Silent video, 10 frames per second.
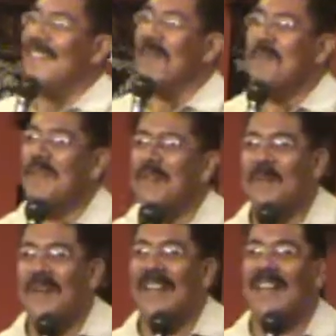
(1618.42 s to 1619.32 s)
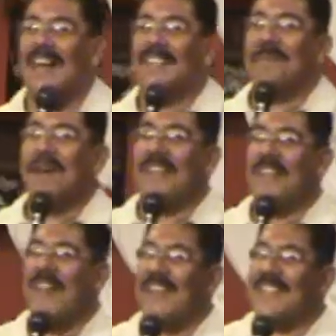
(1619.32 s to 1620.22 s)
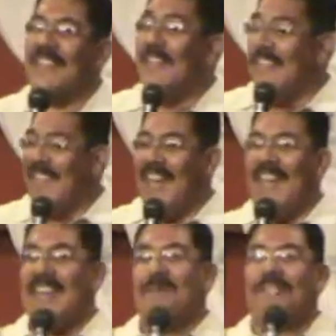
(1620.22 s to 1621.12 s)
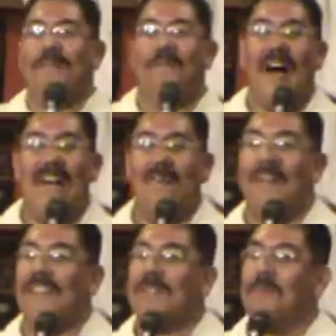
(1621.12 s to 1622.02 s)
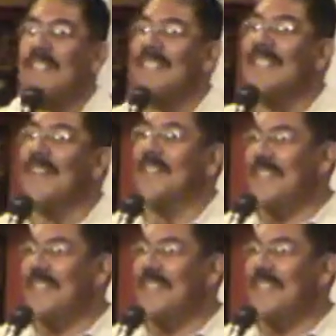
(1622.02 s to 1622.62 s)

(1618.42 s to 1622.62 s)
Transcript: Some of you don't realize it, man. You're like the, the lady with the five husbands and the